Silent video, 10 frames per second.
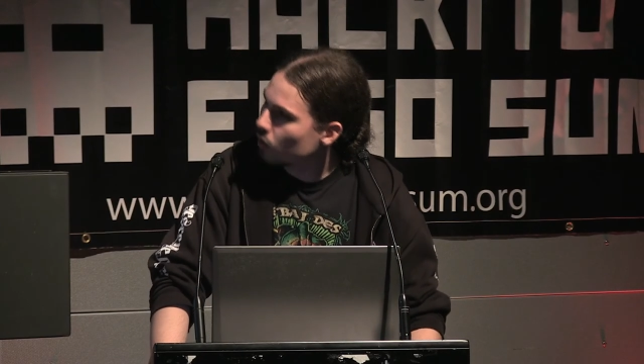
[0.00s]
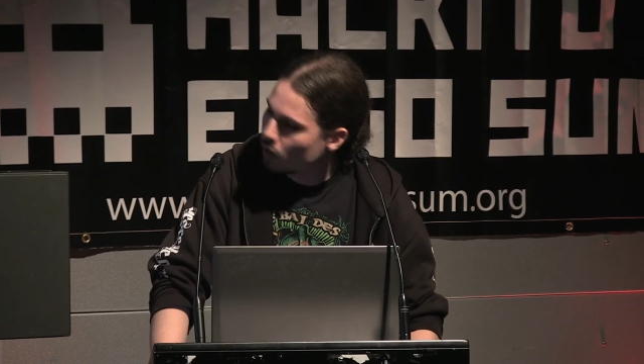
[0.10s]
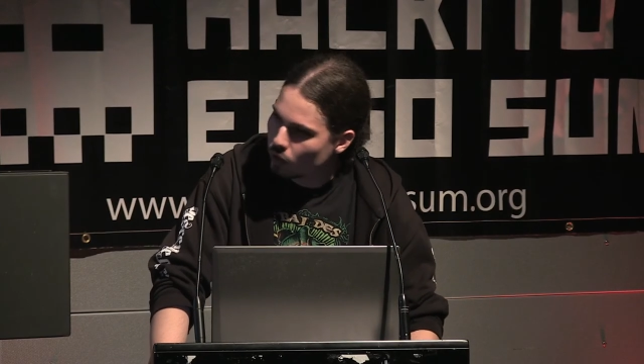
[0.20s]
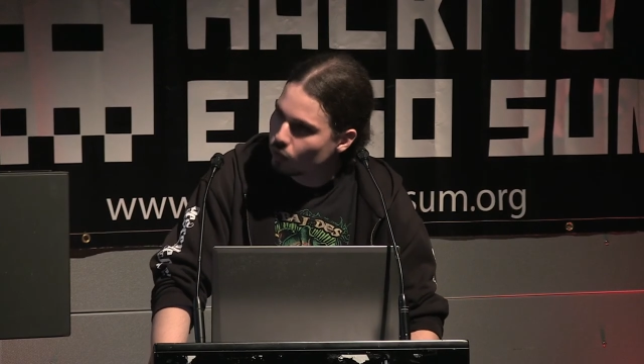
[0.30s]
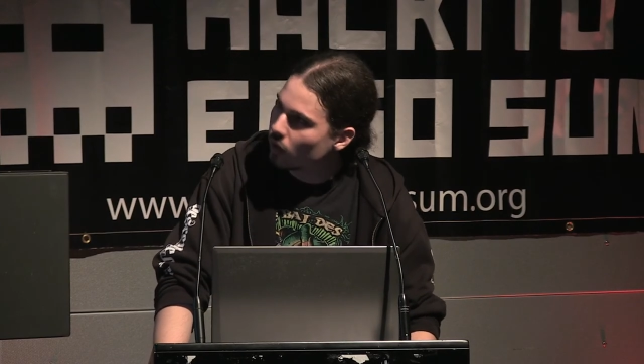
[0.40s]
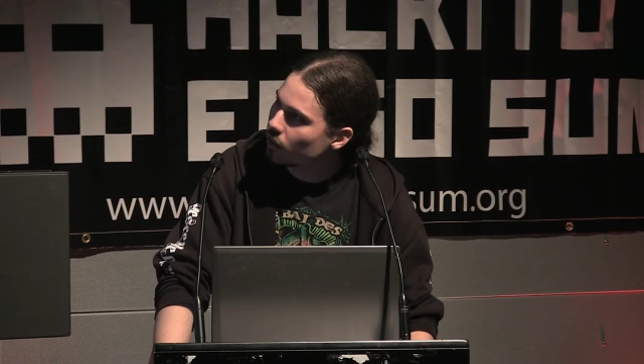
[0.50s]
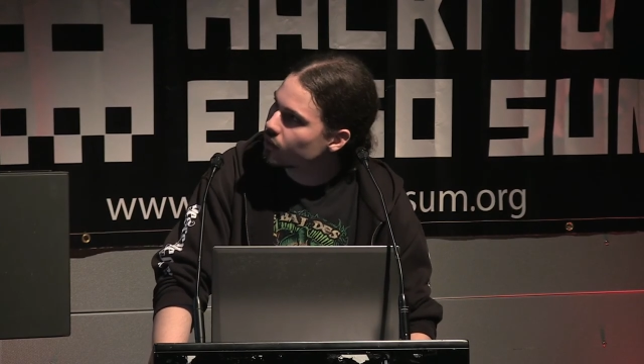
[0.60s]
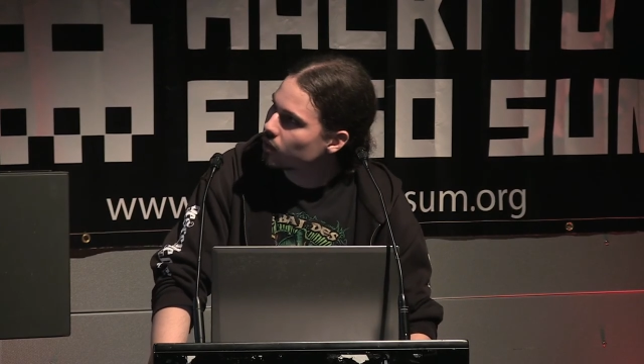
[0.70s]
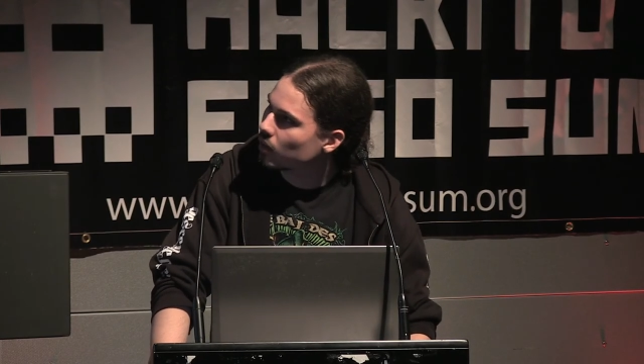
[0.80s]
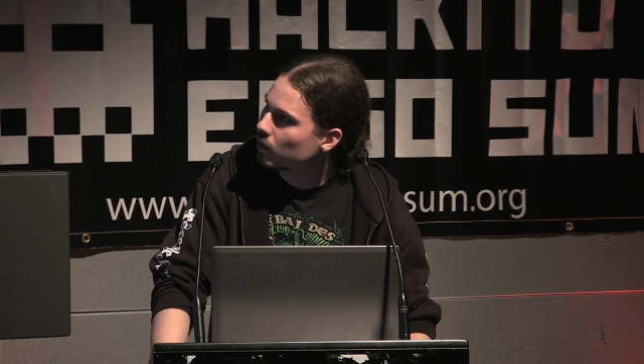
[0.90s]
uh,
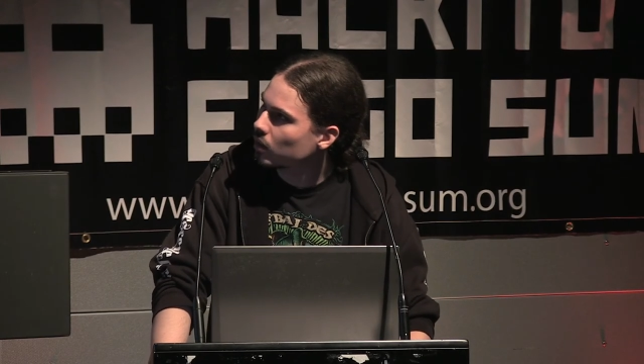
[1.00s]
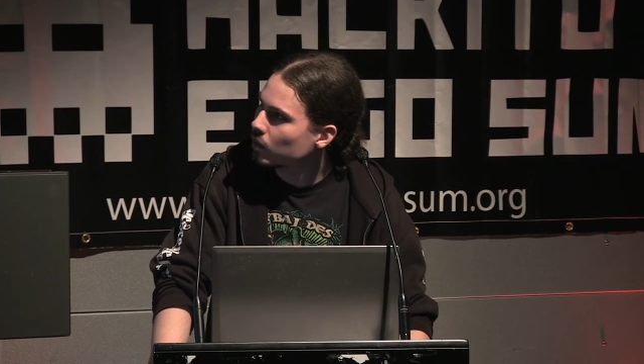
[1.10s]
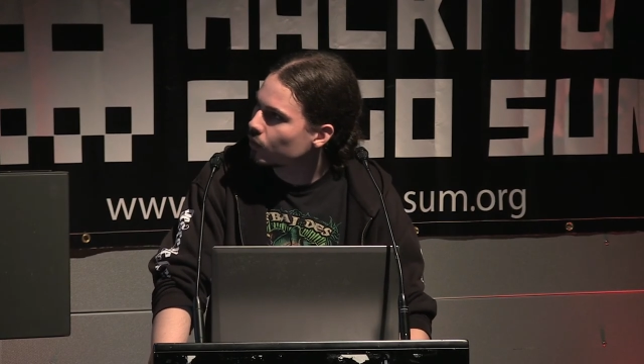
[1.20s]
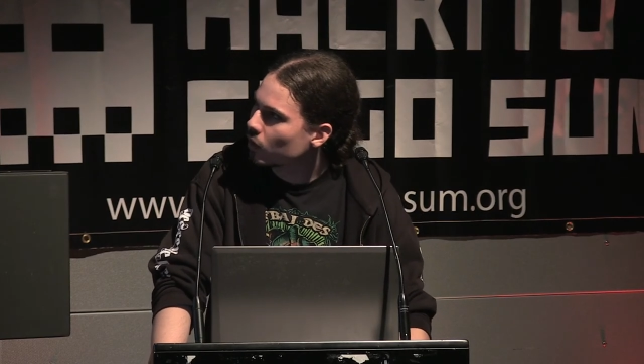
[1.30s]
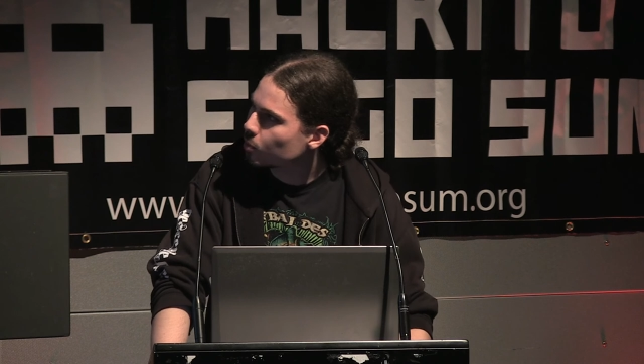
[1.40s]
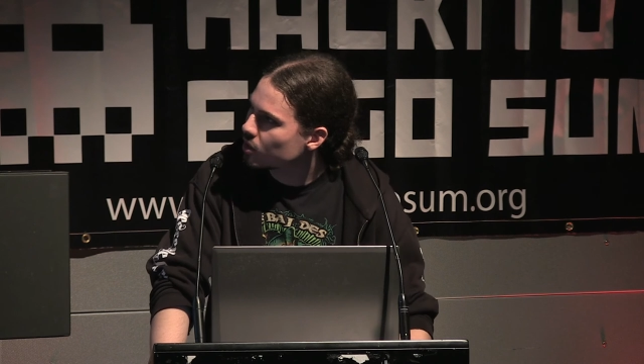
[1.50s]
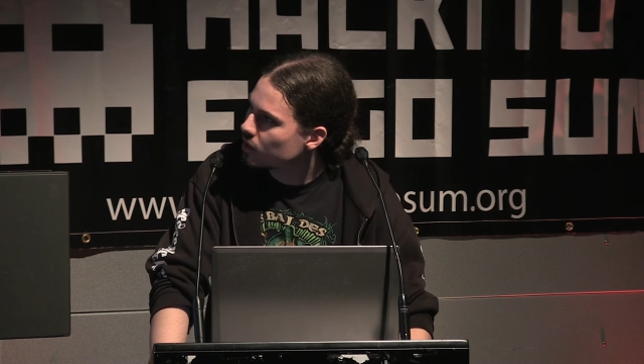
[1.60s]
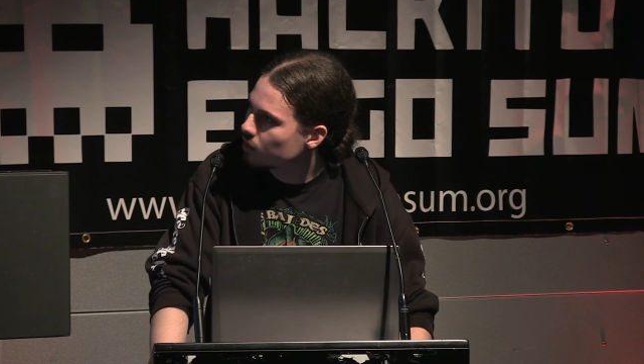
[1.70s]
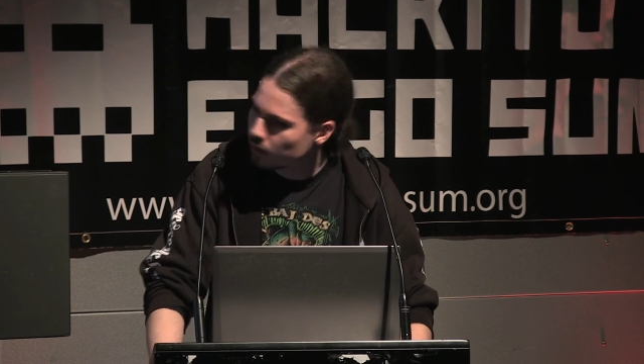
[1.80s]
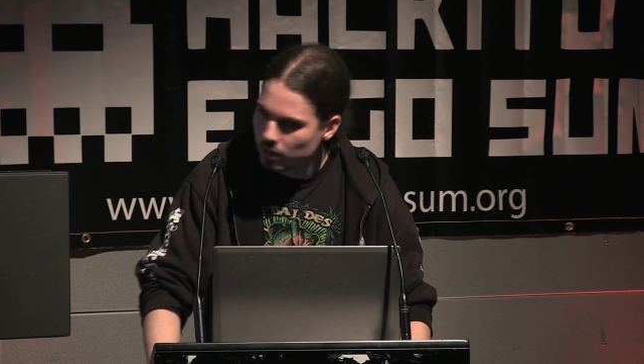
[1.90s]
false, uh, false
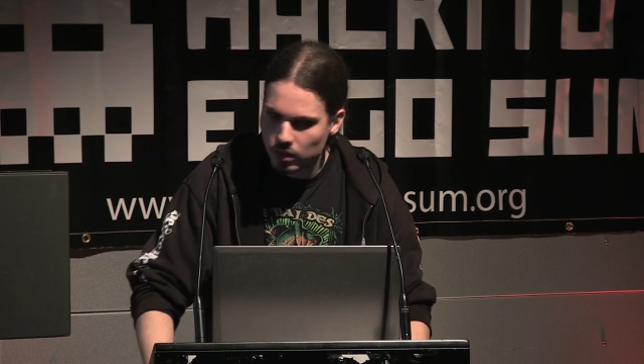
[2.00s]
positive.